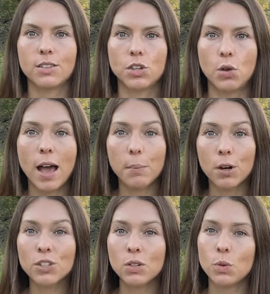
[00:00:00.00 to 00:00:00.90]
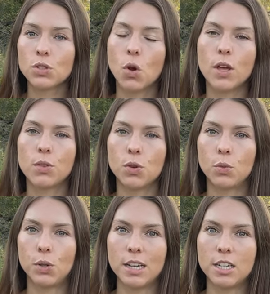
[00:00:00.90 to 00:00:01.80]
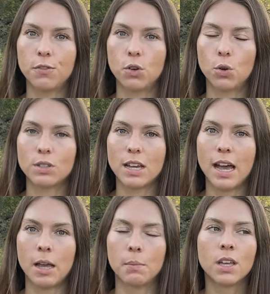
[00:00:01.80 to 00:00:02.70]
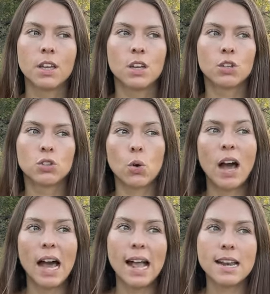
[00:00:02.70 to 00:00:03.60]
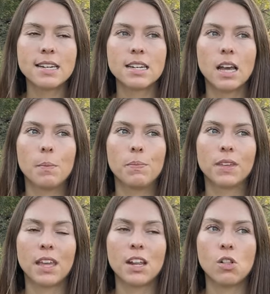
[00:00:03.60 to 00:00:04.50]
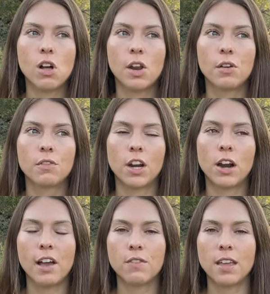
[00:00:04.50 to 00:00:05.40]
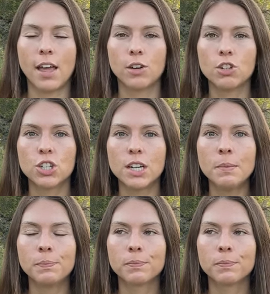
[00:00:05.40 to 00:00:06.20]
So that person was going through a really difficult time, so I ended up getting a lot of their heavy energy.